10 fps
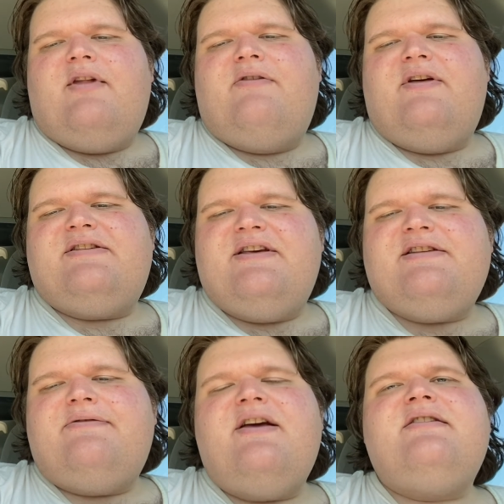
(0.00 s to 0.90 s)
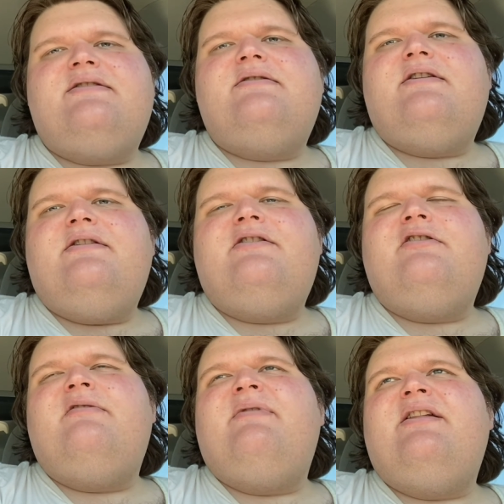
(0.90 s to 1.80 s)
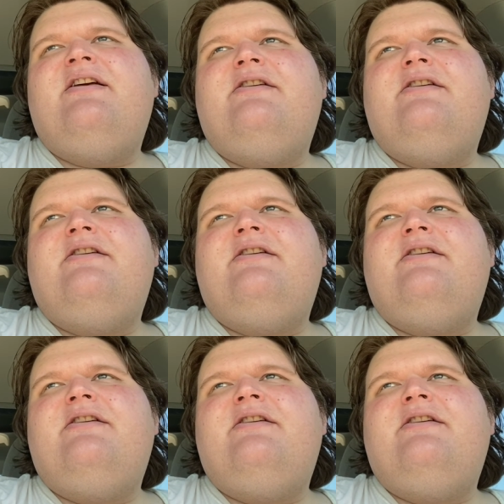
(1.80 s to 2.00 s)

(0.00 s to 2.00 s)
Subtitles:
If I see his face, I'll literally be like,